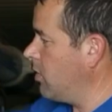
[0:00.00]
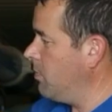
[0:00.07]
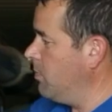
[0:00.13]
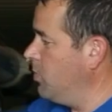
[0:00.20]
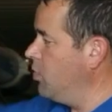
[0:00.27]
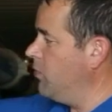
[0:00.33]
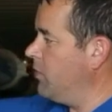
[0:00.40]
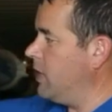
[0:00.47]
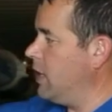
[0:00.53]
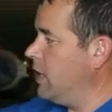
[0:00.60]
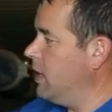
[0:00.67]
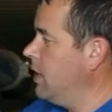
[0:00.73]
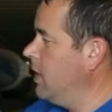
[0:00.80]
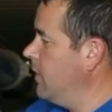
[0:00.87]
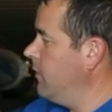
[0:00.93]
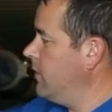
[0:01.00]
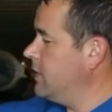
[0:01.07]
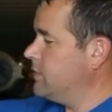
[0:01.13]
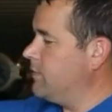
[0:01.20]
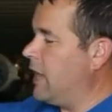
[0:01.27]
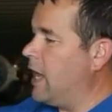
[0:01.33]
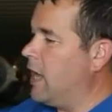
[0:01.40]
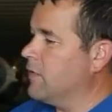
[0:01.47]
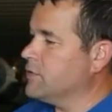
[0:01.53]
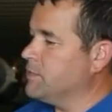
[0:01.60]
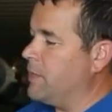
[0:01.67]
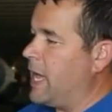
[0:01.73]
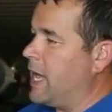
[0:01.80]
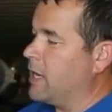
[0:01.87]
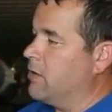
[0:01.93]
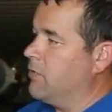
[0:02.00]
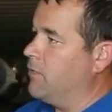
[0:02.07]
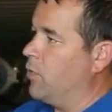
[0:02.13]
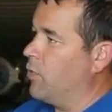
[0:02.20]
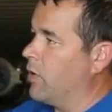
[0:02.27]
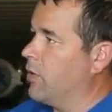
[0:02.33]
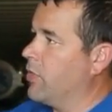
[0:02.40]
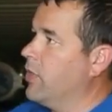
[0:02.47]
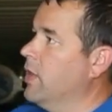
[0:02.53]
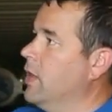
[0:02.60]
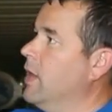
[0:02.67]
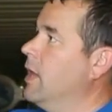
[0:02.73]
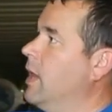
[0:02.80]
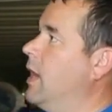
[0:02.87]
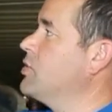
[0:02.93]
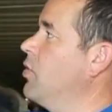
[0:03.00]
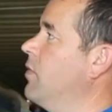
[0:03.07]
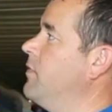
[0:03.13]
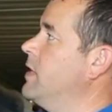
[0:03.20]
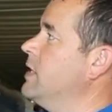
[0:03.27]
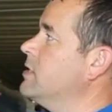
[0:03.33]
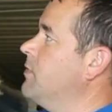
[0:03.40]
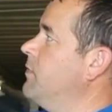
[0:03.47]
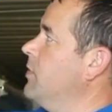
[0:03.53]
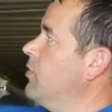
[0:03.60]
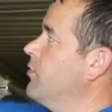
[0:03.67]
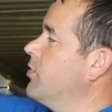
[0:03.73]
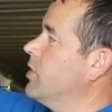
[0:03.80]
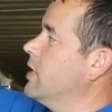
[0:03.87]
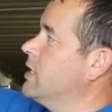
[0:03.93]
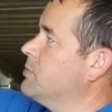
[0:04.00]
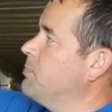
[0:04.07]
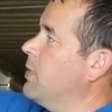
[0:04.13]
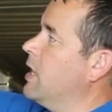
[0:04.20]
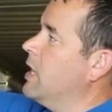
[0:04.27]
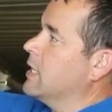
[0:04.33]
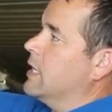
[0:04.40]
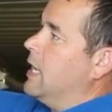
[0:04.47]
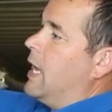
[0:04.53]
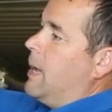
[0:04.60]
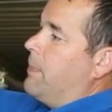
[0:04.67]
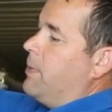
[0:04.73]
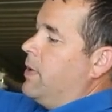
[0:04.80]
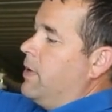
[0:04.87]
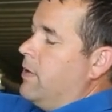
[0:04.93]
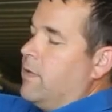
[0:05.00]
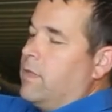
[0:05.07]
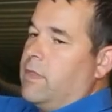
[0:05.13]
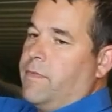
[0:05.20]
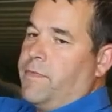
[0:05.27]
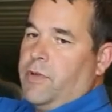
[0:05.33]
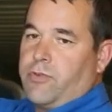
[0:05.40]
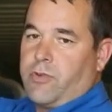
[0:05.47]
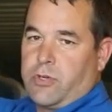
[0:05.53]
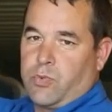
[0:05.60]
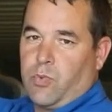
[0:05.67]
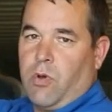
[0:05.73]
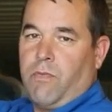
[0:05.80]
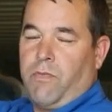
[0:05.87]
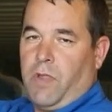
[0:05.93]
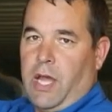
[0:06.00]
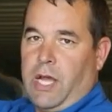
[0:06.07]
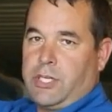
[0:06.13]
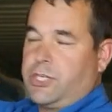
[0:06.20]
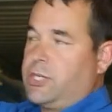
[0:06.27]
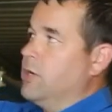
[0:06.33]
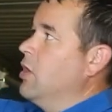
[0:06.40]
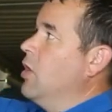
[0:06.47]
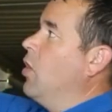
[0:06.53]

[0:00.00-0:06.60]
they're moving these valves back and forth. And so if this filter gets plugged up, the filters won't flush.